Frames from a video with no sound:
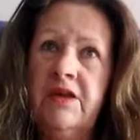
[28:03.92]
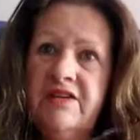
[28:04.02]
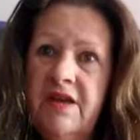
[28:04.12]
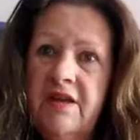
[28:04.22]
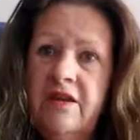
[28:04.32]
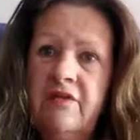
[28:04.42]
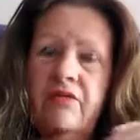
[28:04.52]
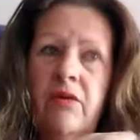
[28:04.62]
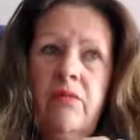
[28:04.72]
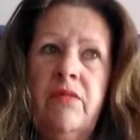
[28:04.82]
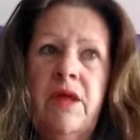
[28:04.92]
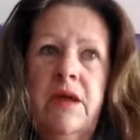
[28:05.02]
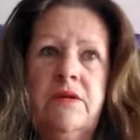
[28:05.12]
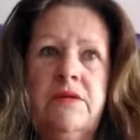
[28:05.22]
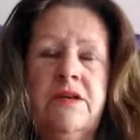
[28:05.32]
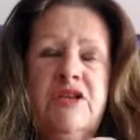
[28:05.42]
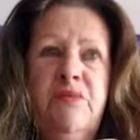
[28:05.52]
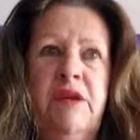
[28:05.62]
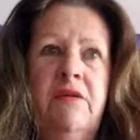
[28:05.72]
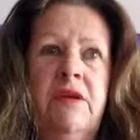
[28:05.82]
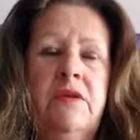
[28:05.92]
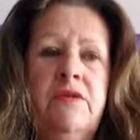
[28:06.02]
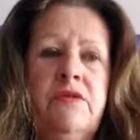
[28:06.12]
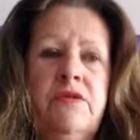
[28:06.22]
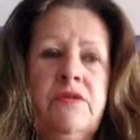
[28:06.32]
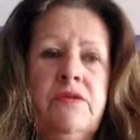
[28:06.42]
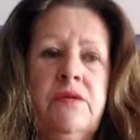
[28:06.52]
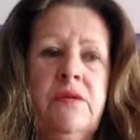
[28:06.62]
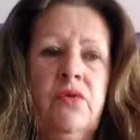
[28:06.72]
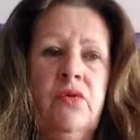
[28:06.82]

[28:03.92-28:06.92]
and taking from that experience